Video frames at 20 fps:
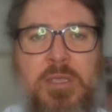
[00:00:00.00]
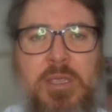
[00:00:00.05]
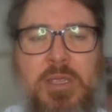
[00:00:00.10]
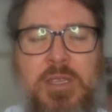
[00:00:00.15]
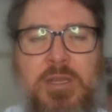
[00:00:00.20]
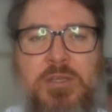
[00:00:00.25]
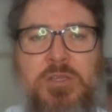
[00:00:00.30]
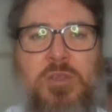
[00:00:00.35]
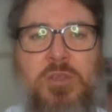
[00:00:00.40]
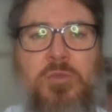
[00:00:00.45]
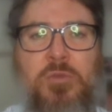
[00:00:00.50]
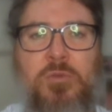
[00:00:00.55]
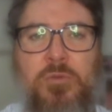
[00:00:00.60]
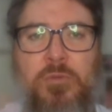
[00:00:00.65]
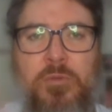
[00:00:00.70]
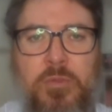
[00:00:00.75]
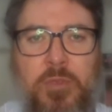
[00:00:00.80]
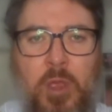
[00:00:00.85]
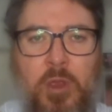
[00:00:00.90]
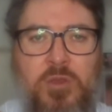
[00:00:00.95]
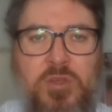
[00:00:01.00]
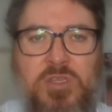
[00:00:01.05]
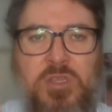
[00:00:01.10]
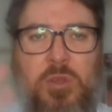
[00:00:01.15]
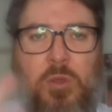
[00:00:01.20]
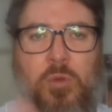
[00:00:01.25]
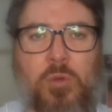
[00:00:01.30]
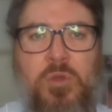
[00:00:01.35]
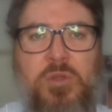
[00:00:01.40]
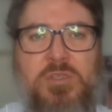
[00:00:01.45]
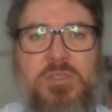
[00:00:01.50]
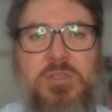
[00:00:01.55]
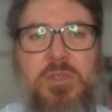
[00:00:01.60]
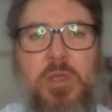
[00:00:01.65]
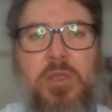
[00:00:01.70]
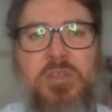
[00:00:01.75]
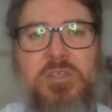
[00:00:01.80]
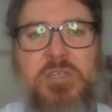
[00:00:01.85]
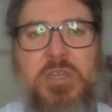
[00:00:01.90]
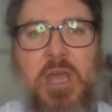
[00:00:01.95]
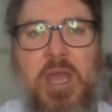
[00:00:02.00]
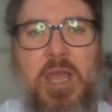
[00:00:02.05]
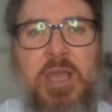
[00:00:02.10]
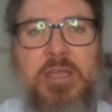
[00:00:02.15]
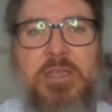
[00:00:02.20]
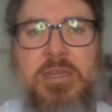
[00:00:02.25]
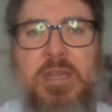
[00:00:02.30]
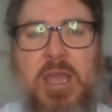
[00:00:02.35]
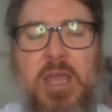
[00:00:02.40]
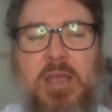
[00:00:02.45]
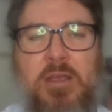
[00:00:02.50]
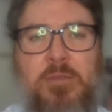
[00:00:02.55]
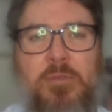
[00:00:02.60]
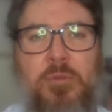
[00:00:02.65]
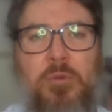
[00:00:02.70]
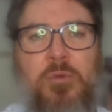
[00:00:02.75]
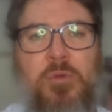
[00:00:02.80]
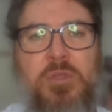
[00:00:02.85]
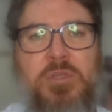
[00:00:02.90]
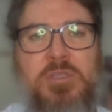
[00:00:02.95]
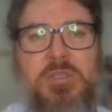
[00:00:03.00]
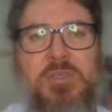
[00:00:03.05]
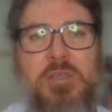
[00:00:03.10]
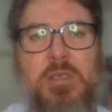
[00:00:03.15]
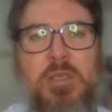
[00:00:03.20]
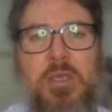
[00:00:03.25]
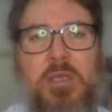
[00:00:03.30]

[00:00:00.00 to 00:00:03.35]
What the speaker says: into those thoughts, those dark, dark thoughts,